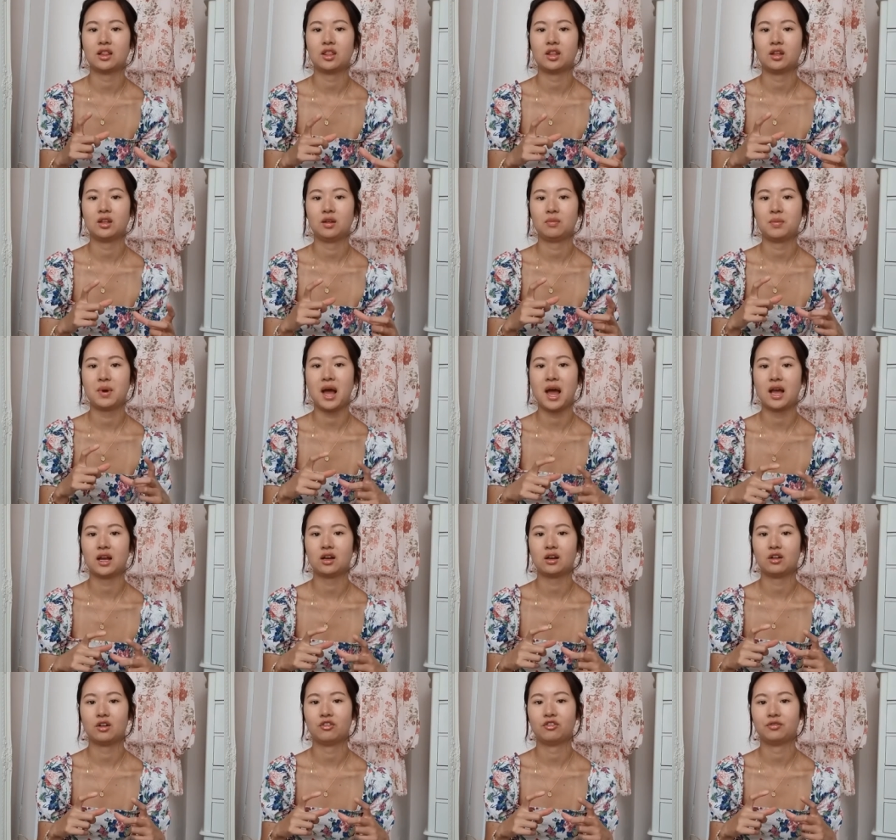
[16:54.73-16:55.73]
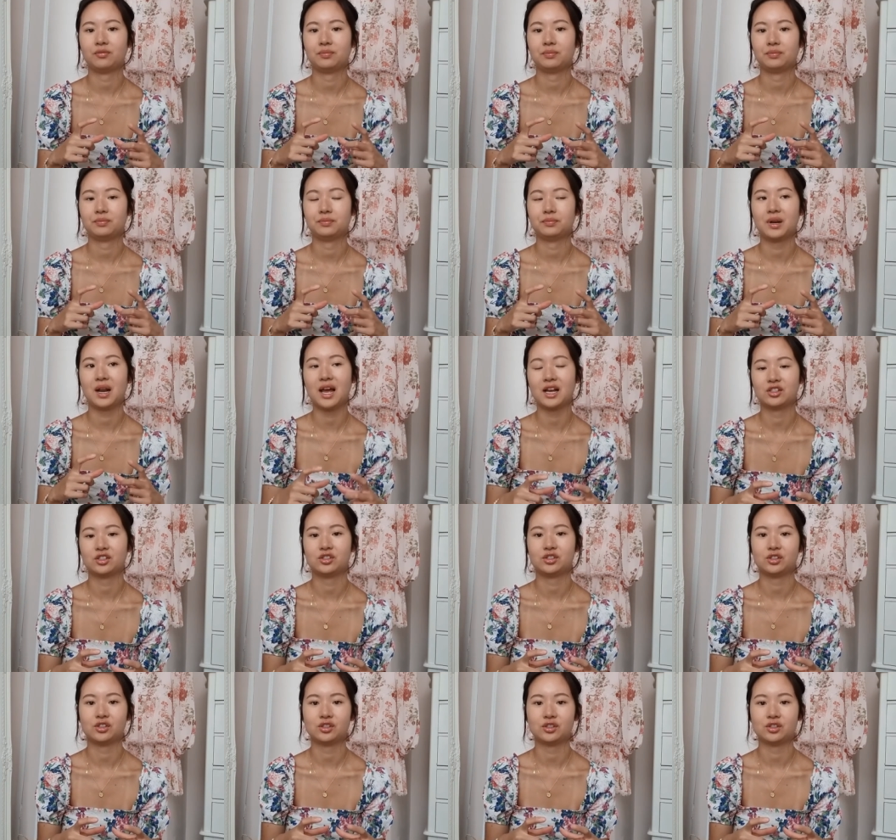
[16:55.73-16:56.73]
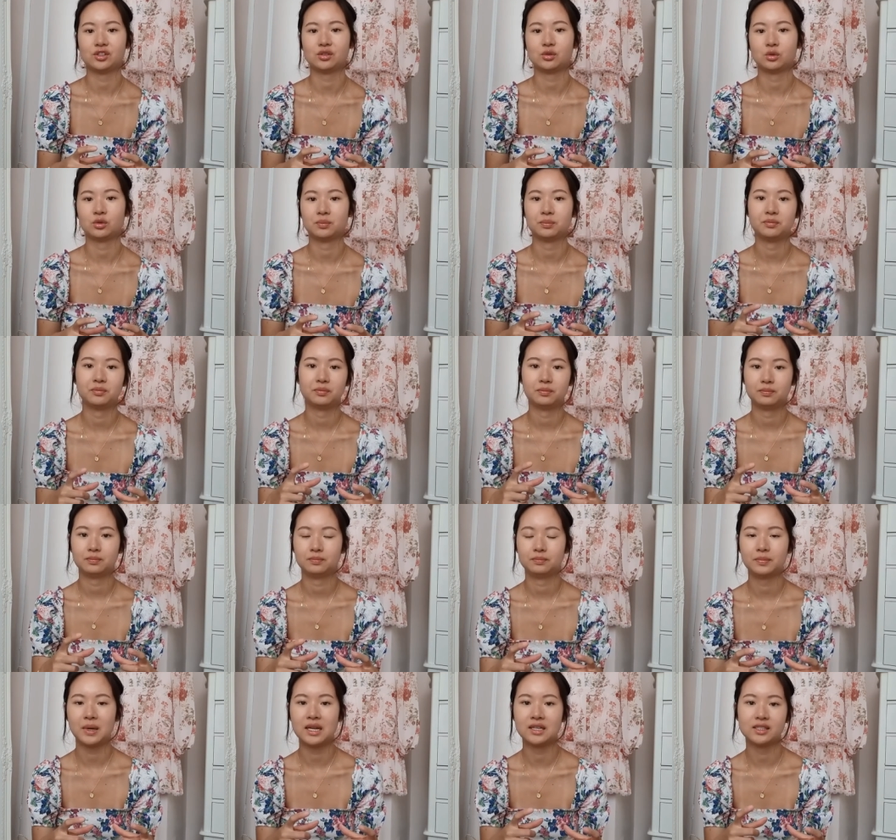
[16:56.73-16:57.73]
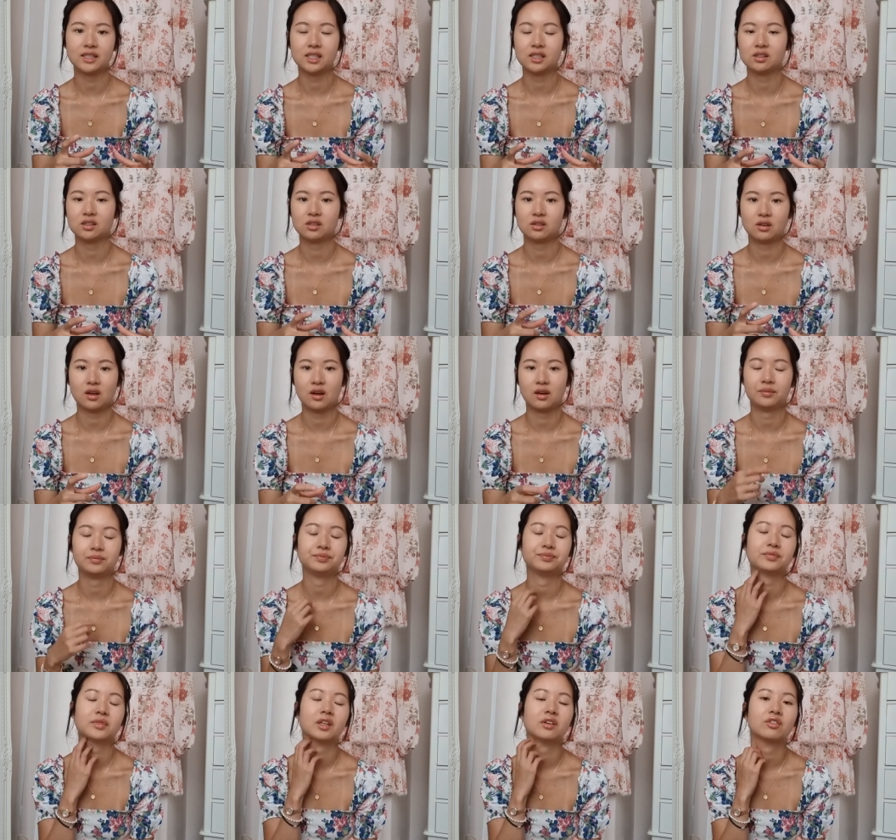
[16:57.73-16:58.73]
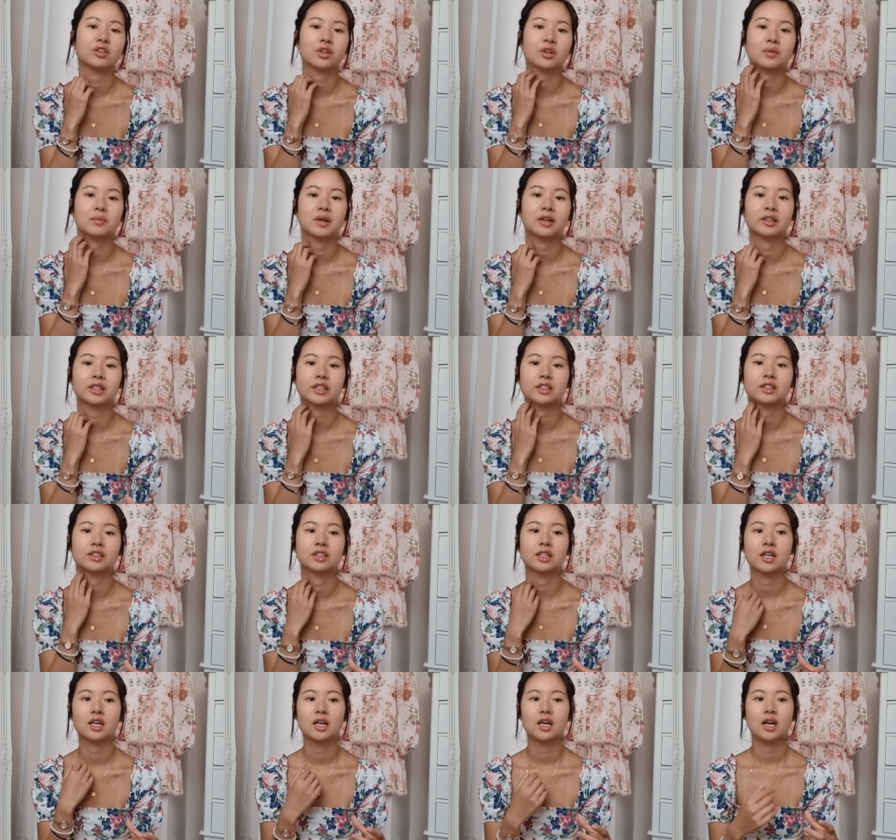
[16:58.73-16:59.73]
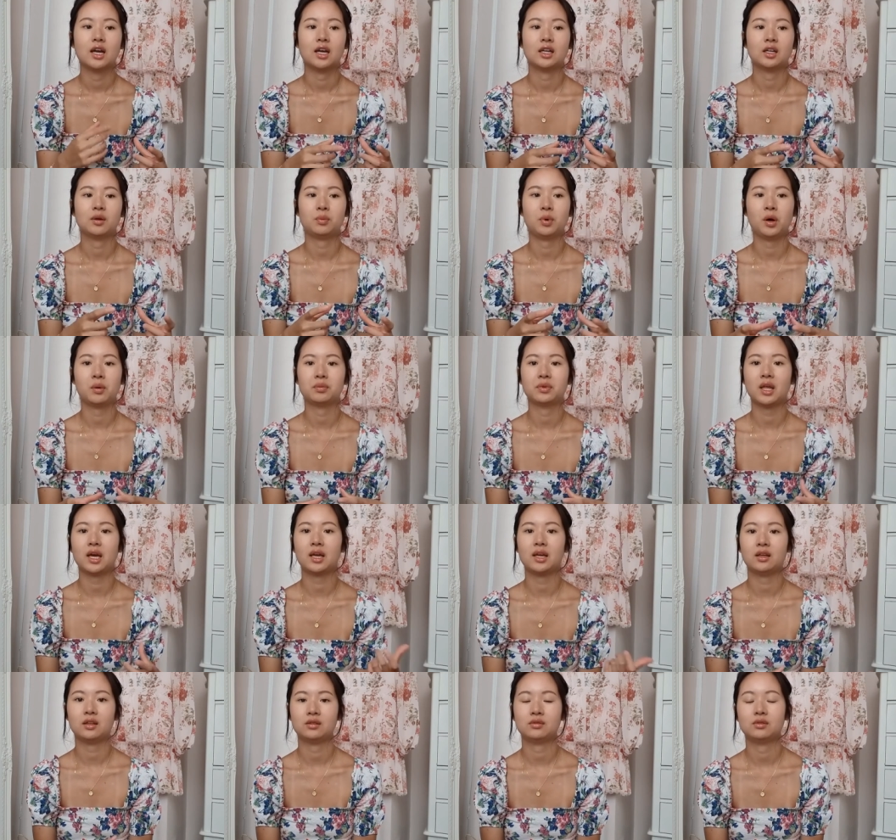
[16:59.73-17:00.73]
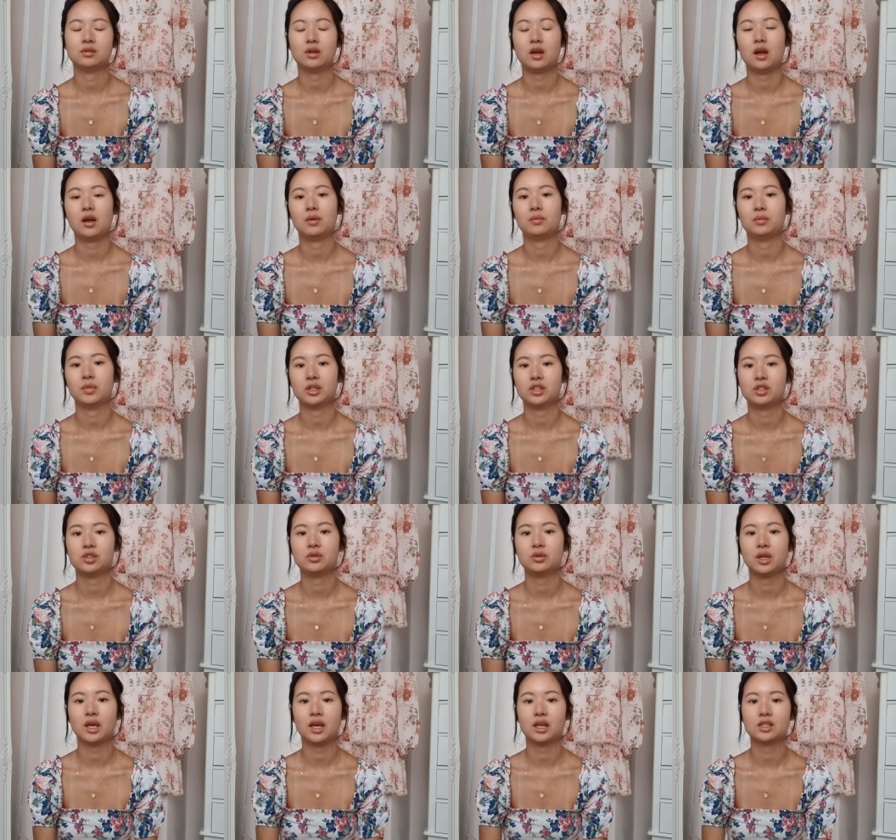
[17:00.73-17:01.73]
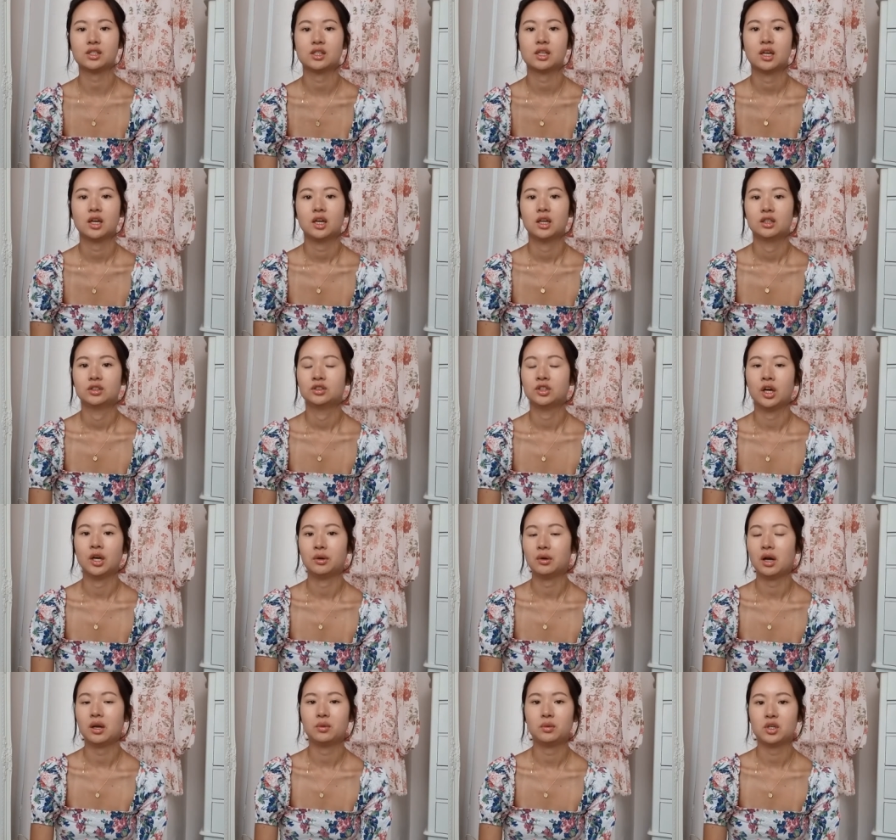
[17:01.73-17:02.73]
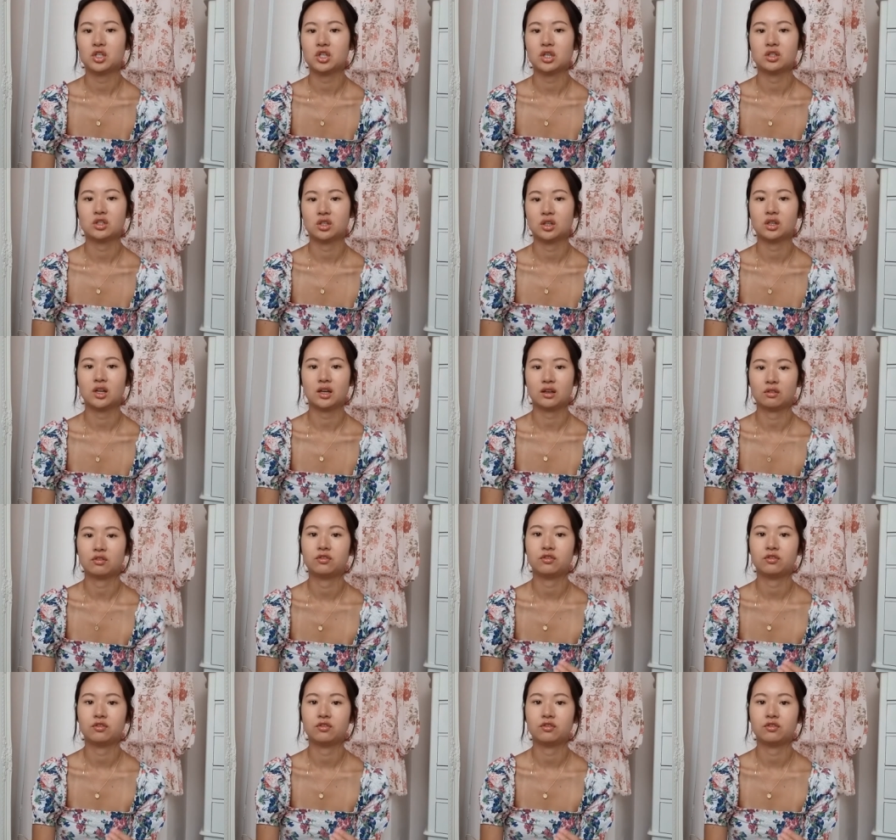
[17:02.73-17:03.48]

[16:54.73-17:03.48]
the pack of plasters or band-aids um, if you're American and I popped that in um, my suitcase no I wish I took like a